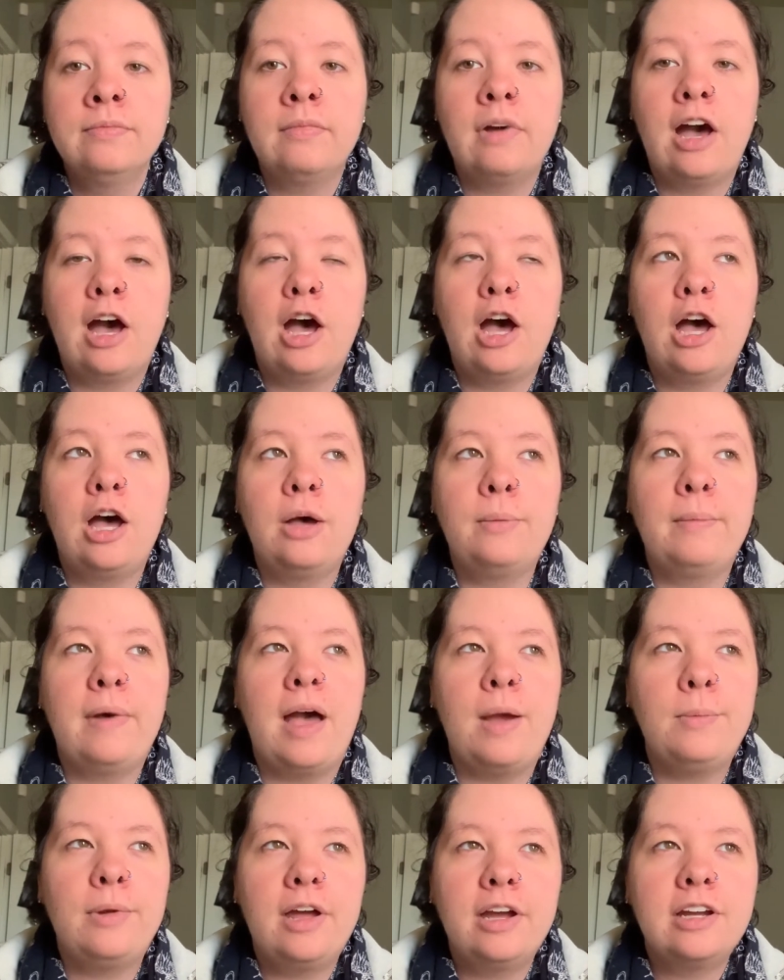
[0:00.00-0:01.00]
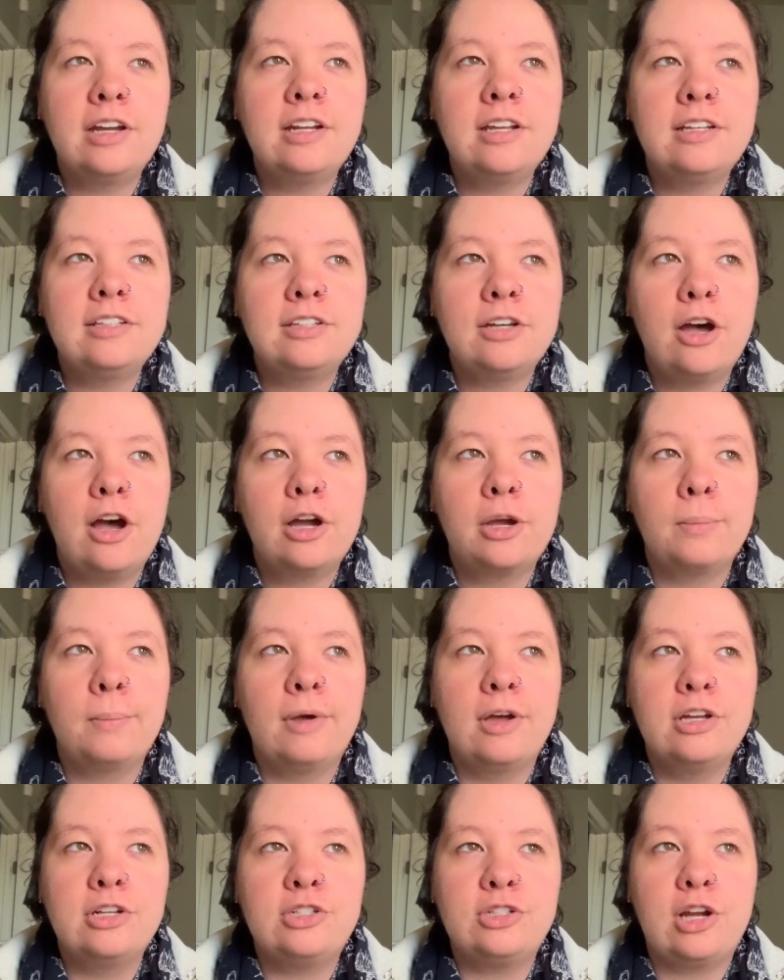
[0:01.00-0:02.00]
Um, I'm not going to talk
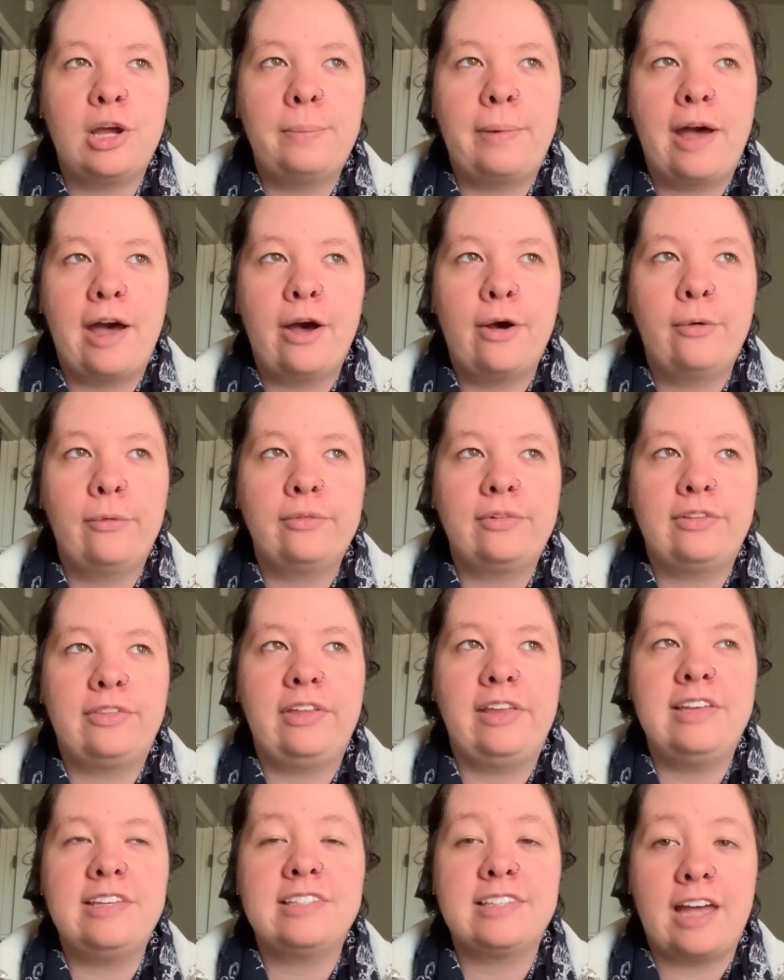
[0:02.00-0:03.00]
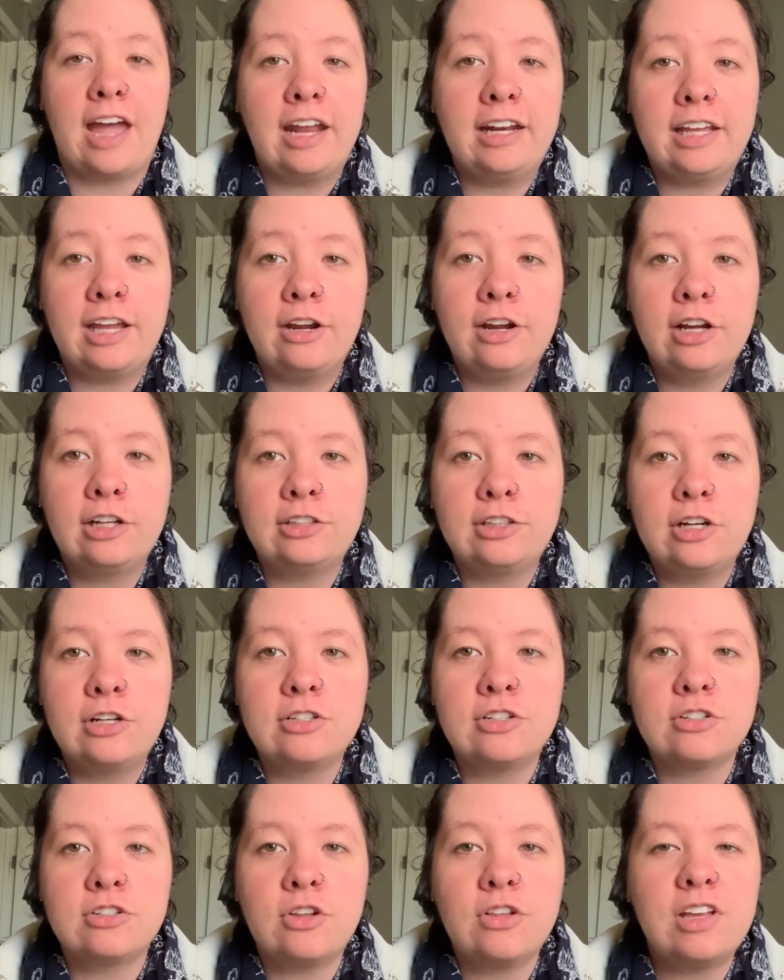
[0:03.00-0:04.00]
much about the side characters.
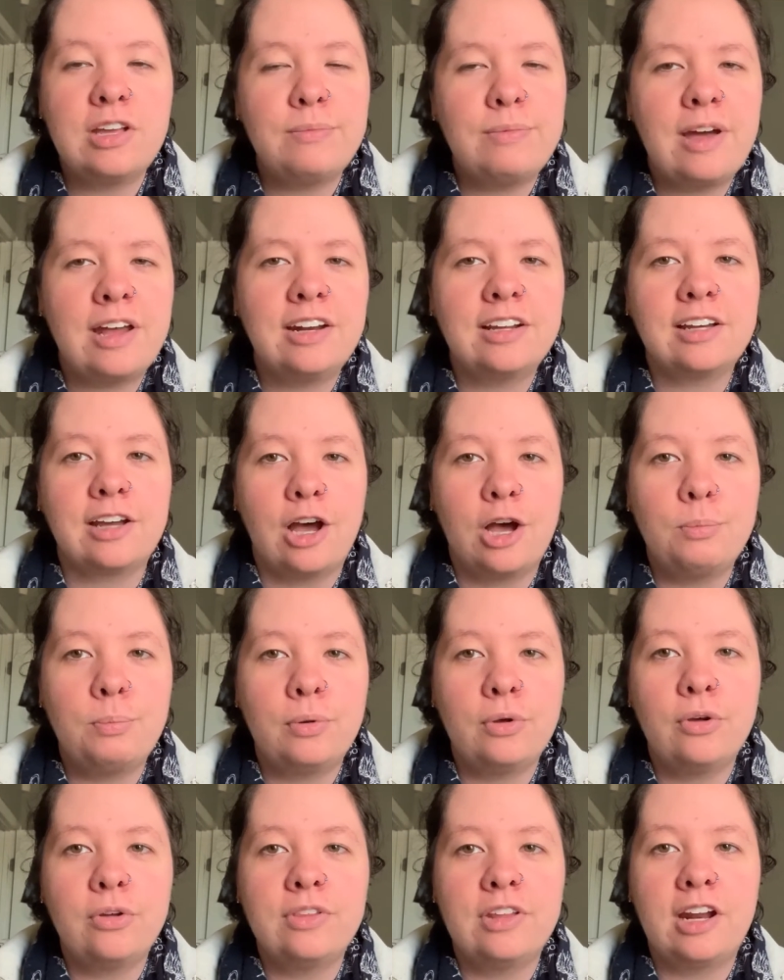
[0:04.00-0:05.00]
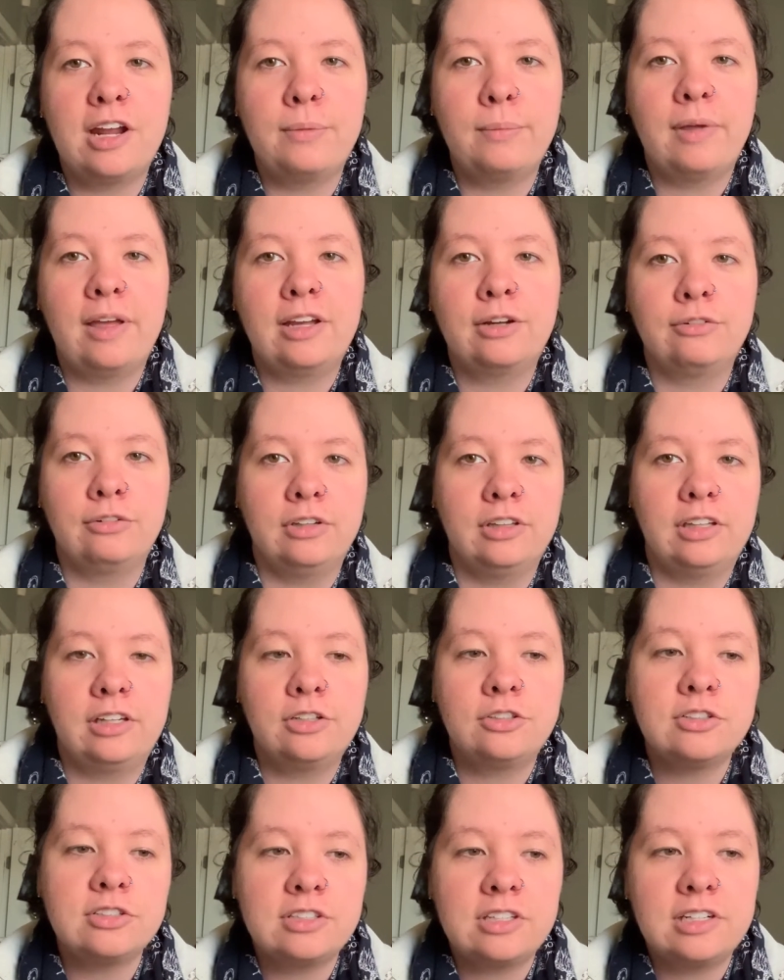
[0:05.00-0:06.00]
There's only about a couple that I'm like really
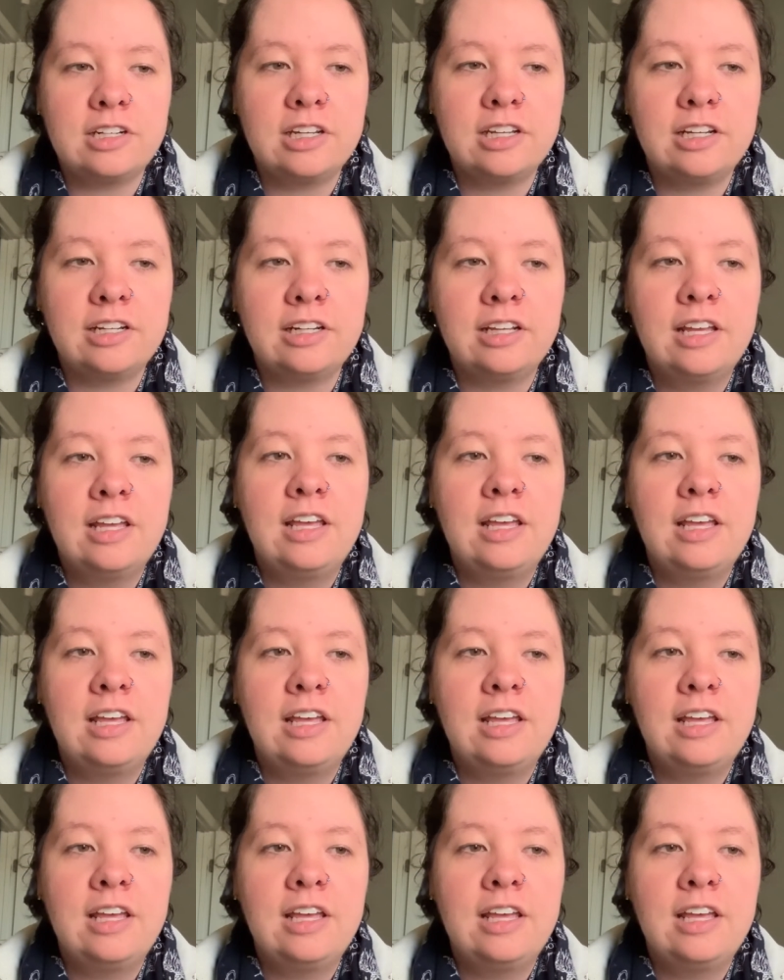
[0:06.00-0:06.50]
interested in,